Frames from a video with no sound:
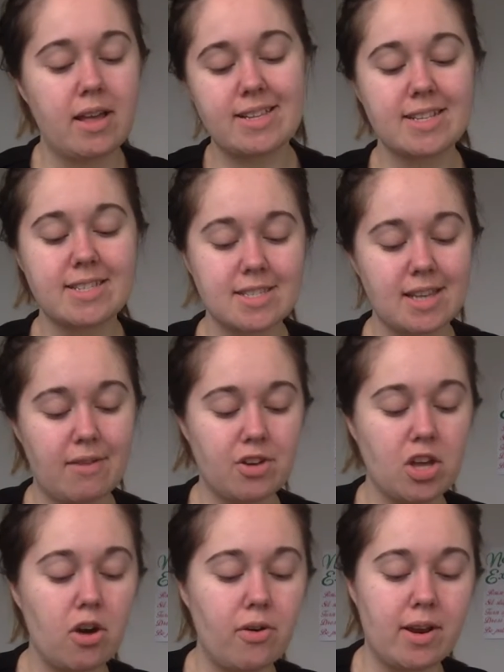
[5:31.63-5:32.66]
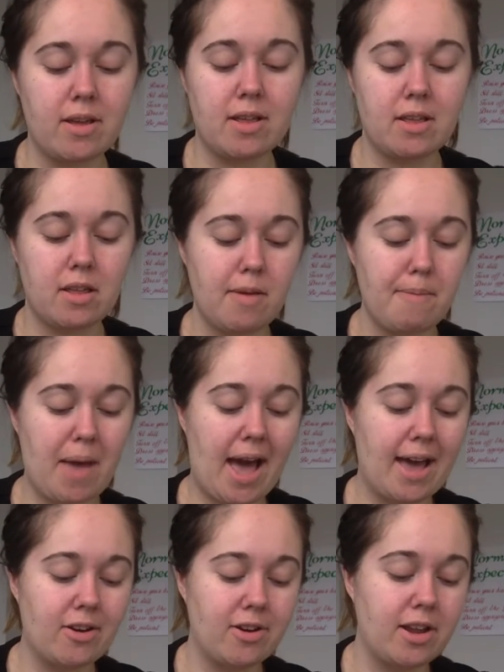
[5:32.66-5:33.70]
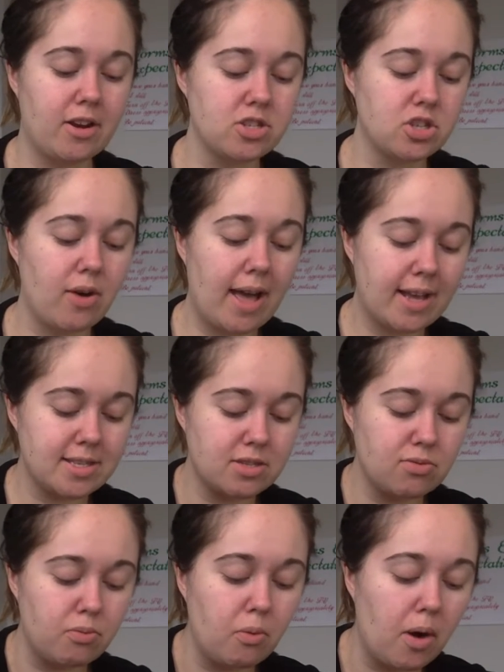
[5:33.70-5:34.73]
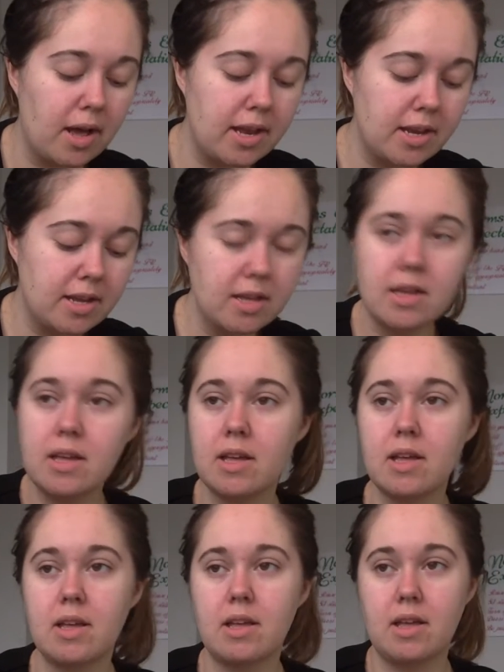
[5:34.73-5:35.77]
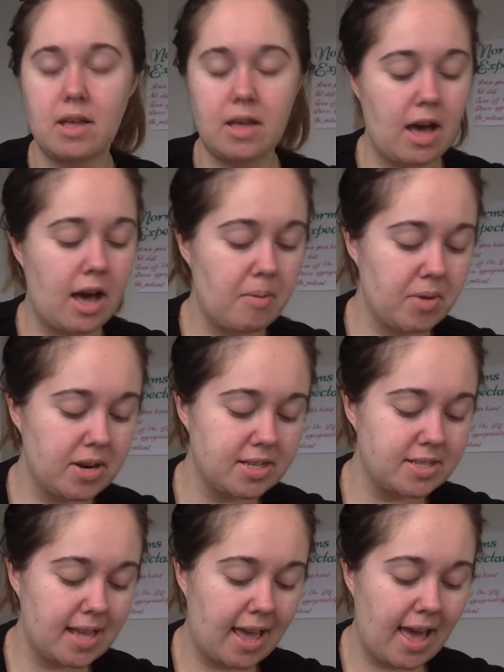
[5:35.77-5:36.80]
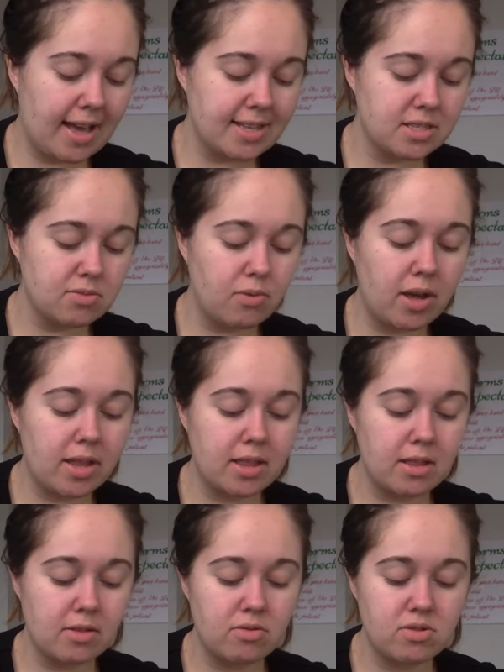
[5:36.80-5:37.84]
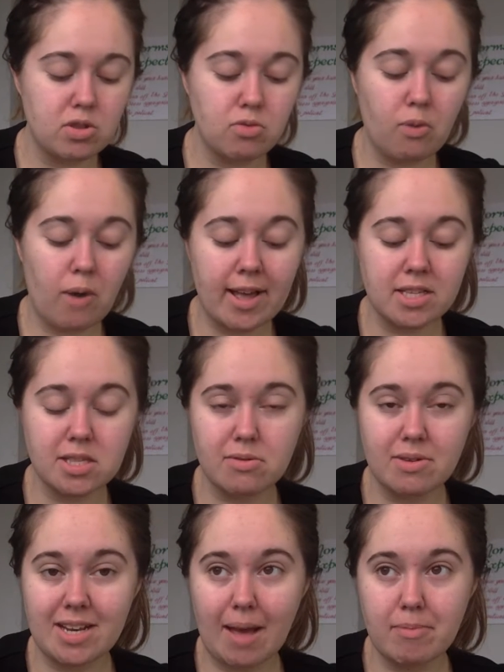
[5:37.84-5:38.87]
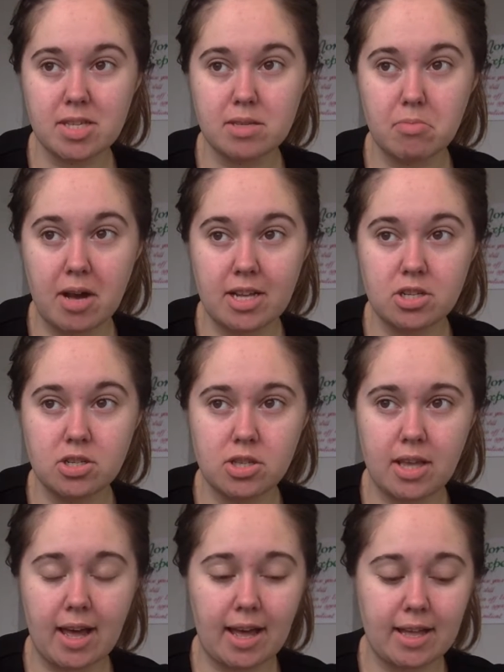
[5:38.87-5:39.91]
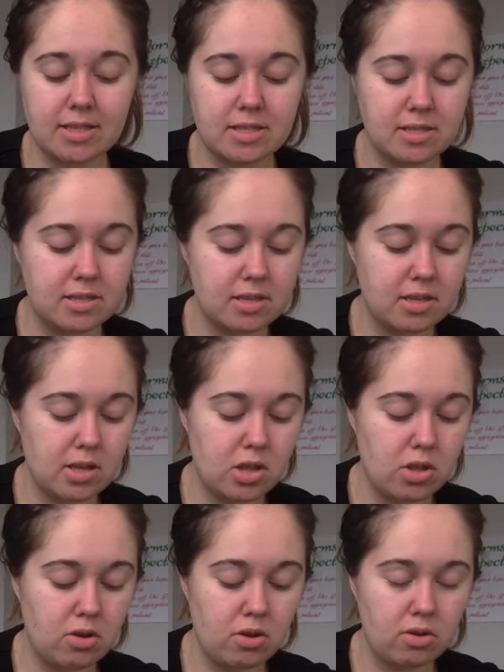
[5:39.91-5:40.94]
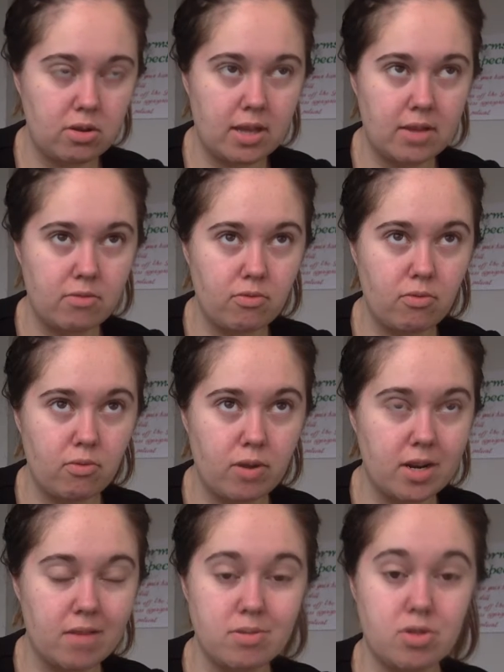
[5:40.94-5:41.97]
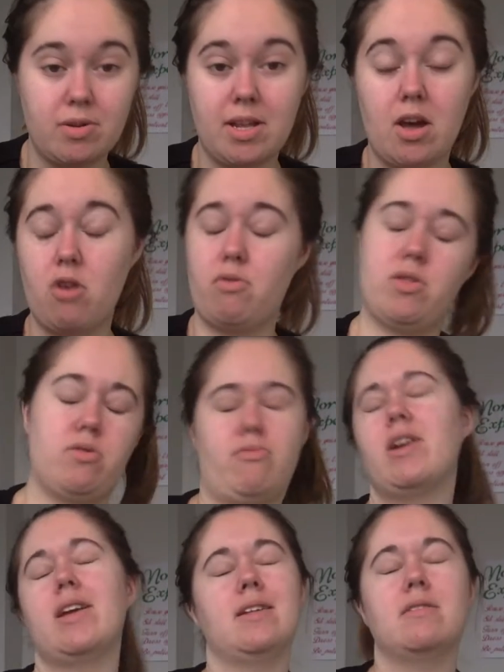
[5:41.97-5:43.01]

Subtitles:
It doesn't have to go in a pattern here. So x is 1. I'm going to say x is 1. Y is 3 times as much. That's 1 times 3. Oh, 3.